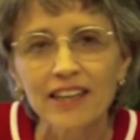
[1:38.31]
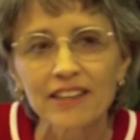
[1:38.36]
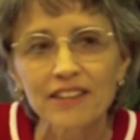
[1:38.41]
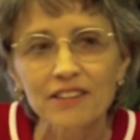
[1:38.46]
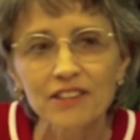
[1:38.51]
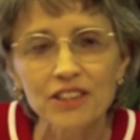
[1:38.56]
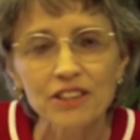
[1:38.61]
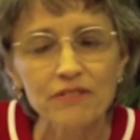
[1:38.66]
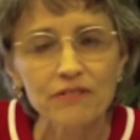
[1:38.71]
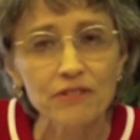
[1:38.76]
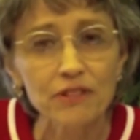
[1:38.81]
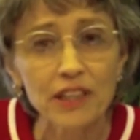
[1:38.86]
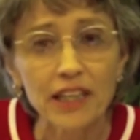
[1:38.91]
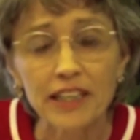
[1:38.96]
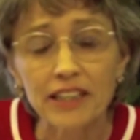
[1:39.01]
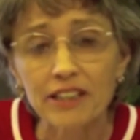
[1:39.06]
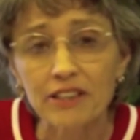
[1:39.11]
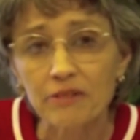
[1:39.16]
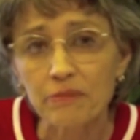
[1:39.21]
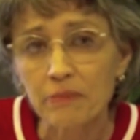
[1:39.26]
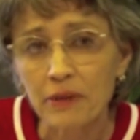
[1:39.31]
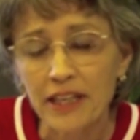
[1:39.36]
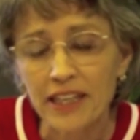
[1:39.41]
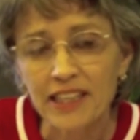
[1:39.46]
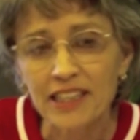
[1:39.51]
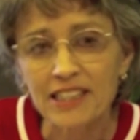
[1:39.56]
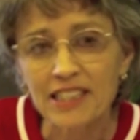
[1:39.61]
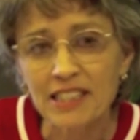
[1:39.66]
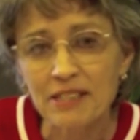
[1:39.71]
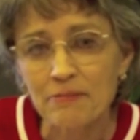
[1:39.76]
There's a variety of
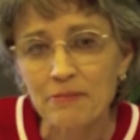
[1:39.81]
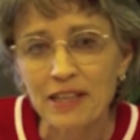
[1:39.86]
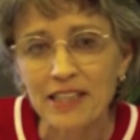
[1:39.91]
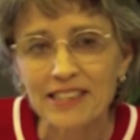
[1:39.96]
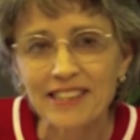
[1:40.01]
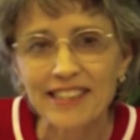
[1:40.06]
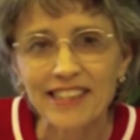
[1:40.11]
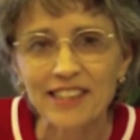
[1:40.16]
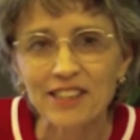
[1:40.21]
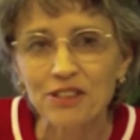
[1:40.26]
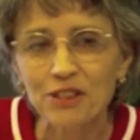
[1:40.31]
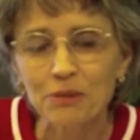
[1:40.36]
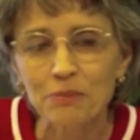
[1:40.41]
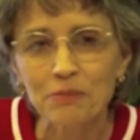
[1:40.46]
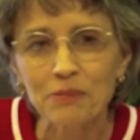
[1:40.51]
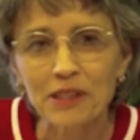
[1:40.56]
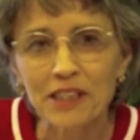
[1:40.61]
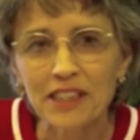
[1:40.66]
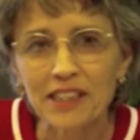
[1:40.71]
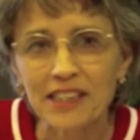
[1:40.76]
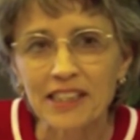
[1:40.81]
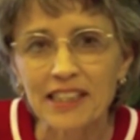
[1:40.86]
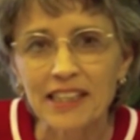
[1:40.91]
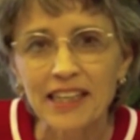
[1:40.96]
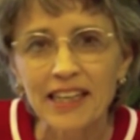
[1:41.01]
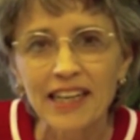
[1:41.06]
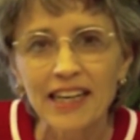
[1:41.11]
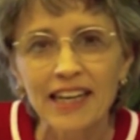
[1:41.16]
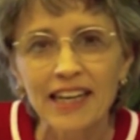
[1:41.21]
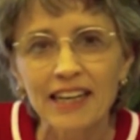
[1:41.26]
pace. My day could be
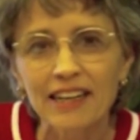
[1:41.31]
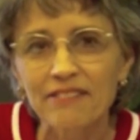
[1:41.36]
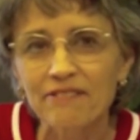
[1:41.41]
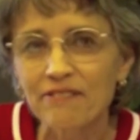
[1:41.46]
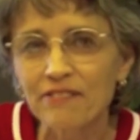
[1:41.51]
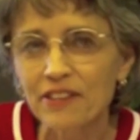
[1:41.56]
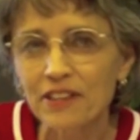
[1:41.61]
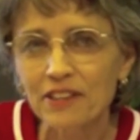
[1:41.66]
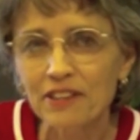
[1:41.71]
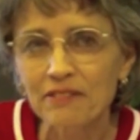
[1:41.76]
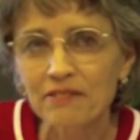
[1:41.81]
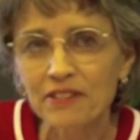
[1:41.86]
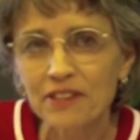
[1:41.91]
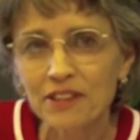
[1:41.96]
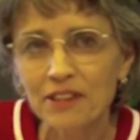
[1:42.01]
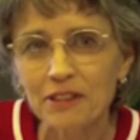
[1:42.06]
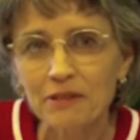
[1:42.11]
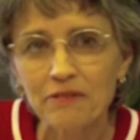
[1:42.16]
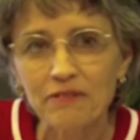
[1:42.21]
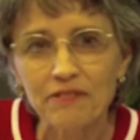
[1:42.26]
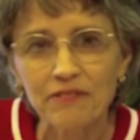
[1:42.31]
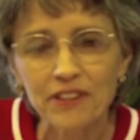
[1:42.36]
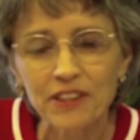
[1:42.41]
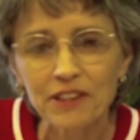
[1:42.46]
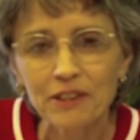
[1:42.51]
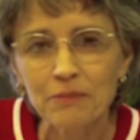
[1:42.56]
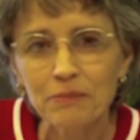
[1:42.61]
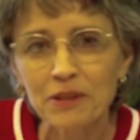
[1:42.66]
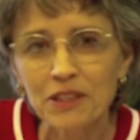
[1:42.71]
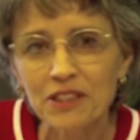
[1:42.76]
very, very,
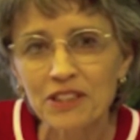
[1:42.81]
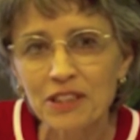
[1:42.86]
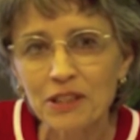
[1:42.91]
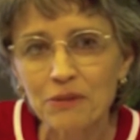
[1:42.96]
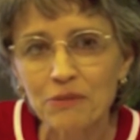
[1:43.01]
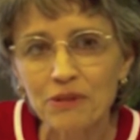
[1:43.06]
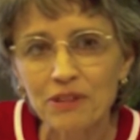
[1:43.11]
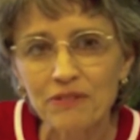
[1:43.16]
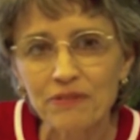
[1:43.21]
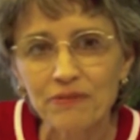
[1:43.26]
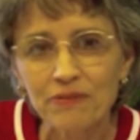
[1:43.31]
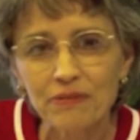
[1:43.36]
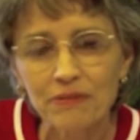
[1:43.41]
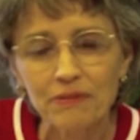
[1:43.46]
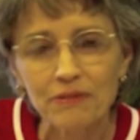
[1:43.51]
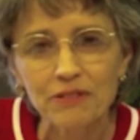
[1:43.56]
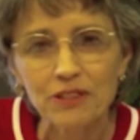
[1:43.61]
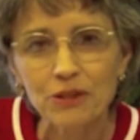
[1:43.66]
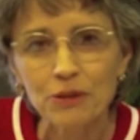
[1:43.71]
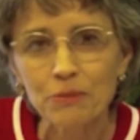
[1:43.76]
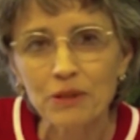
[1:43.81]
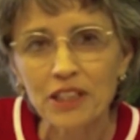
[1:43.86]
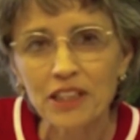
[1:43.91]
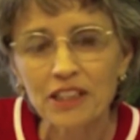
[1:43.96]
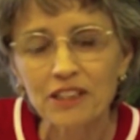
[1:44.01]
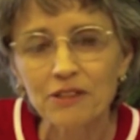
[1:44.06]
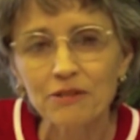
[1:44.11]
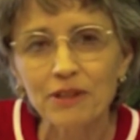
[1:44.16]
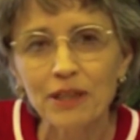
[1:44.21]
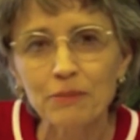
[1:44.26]
very busy with so many
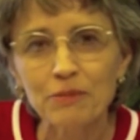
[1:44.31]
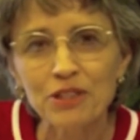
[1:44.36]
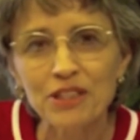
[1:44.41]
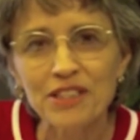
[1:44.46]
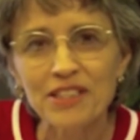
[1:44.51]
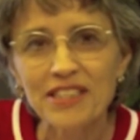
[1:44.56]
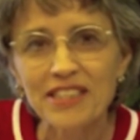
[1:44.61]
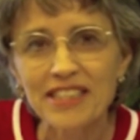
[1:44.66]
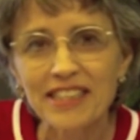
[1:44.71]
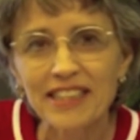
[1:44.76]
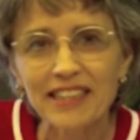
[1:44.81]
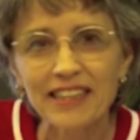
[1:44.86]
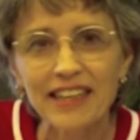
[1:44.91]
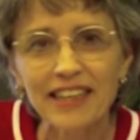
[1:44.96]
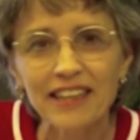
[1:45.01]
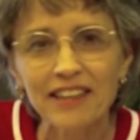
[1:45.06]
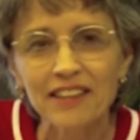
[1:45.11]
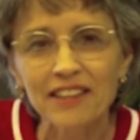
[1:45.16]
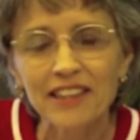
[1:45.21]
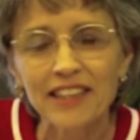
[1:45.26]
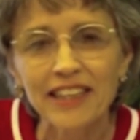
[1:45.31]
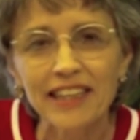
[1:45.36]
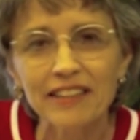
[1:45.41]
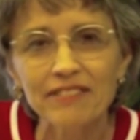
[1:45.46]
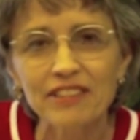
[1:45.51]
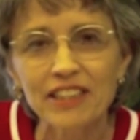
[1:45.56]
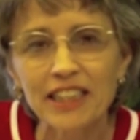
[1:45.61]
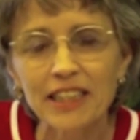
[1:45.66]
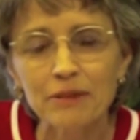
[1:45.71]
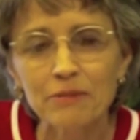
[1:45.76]
interruptions that I hardly
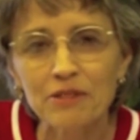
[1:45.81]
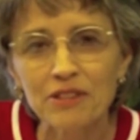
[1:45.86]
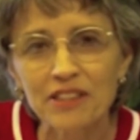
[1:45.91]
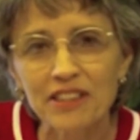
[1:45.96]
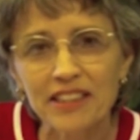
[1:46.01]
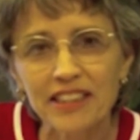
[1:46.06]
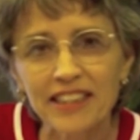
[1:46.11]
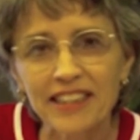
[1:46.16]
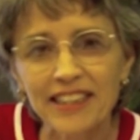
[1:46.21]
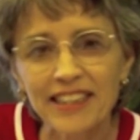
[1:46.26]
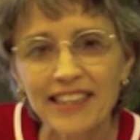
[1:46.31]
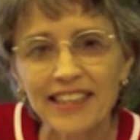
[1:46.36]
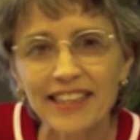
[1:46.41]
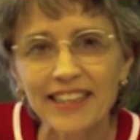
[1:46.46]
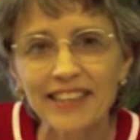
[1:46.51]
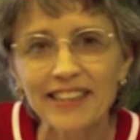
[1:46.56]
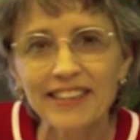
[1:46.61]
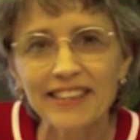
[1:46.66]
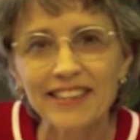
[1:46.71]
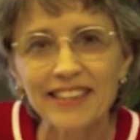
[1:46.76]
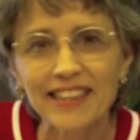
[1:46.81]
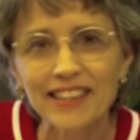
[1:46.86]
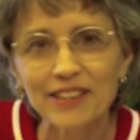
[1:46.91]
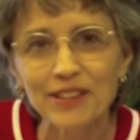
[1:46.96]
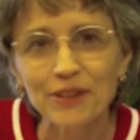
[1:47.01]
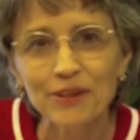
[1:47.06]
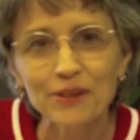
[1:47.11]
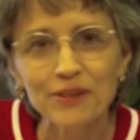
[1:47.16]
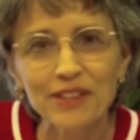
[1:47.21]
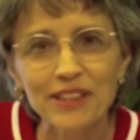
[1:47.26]
have time to think, and I
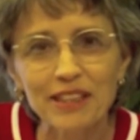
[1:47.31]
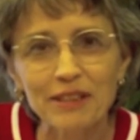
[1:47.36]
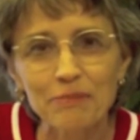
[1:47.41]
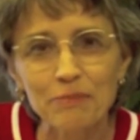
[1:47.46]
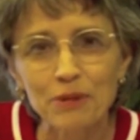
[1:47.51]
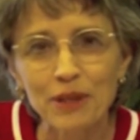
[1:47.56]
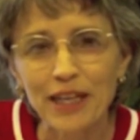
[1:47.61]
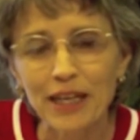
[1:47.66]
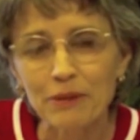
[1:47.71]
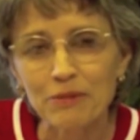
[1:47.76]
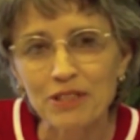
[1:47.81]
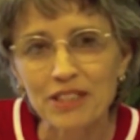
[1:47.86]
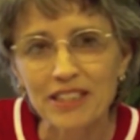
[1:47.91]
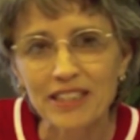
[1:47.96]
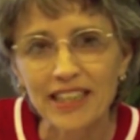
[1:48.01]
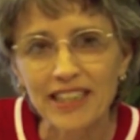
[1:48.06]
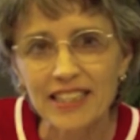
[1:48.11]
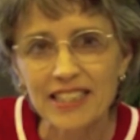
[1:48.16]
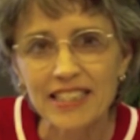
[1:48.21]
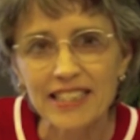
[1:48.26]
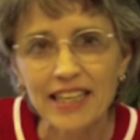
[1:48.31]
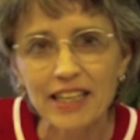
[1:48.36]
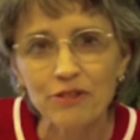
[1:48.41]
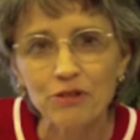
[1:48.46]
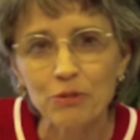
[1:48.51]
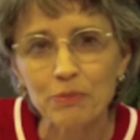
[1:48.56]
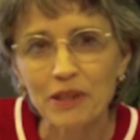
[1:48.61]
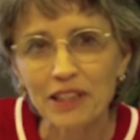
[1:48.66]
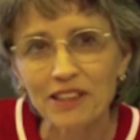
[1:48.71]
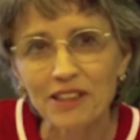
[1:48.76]
know that perhaps the next day
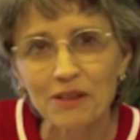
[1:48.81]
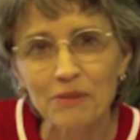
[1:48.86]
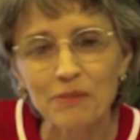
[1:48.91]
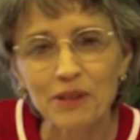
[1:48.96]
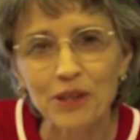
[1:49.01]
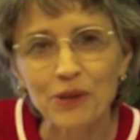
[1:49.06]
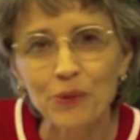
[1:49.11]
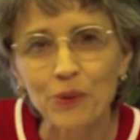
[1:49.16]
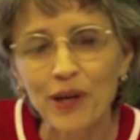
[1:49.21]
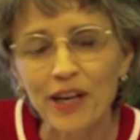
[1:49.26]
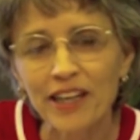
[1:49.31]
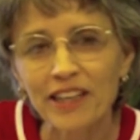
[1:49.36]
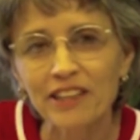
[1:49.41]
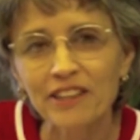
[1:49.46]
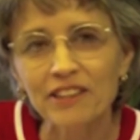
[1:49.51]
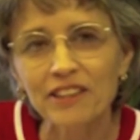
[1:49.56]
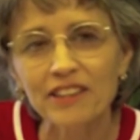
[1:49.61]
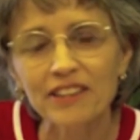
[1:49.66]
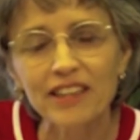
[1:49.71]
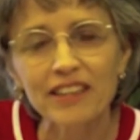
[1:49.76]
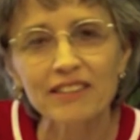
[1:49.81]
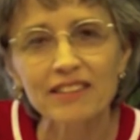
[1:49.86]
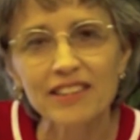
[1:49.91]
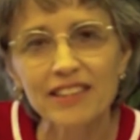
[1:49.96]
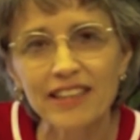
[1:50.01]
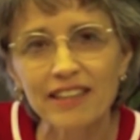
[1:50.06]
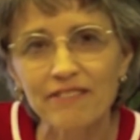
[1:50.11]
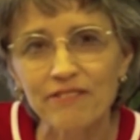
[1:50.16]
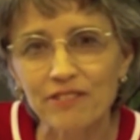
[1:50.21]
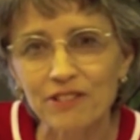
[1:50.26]
will be a little bit quieter, and that's
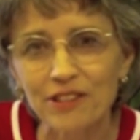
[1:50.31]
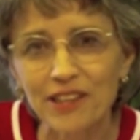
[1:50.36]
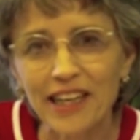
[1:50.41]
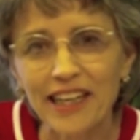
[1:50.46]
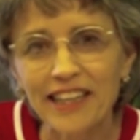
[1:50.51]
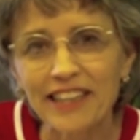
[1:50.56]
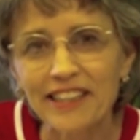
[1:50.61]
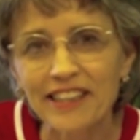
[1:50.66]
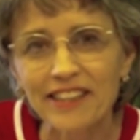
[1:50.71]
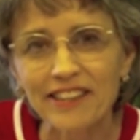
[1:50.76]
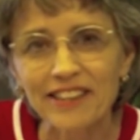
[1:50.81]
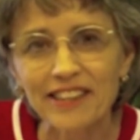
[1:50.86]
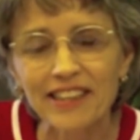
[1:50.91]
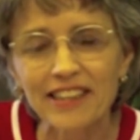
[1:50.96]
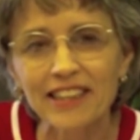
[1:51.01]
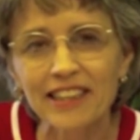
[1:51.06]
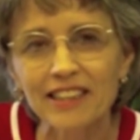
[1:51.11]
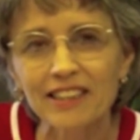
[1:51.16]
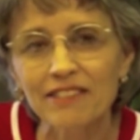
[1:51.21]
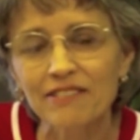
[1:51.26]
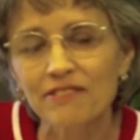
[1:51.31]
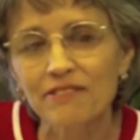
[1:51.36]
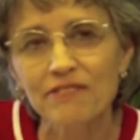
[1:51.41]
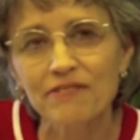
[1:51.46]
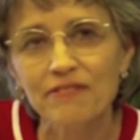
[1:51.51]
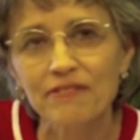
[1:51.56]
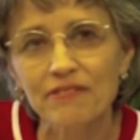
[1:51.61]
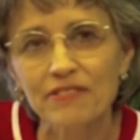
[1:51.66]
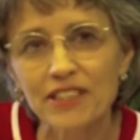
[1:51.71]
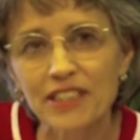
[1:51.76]
that variety that kind of
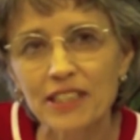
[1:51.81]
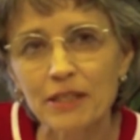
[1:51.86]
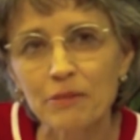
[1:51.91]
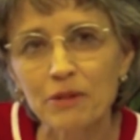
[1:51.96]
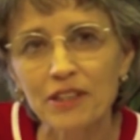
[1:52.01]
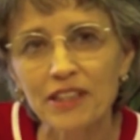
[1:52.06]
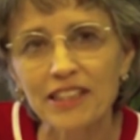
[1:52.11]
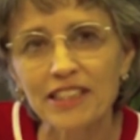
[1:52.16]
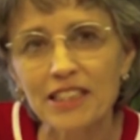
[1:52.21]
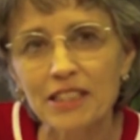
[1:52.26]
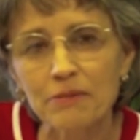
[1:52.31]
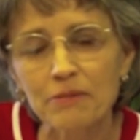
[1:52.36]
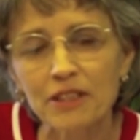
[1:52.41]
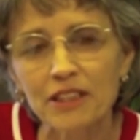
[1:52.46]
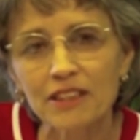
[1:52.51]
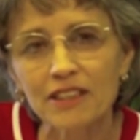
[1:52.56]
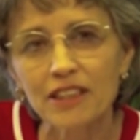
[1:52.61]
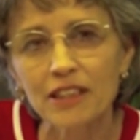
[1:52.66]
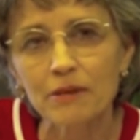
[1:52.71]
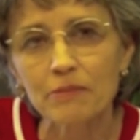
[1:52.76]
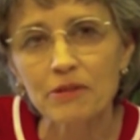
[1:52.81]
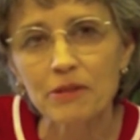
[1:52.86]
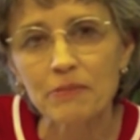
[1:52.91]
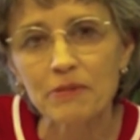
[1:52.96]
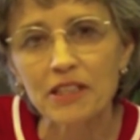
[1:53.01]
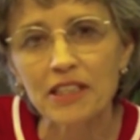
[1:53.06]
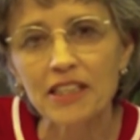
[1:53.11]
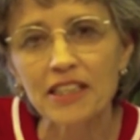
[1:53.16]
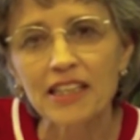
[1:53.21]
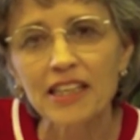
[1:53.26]
stimulates me and keeps
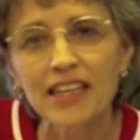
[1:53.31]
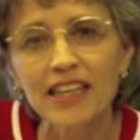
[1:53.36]
me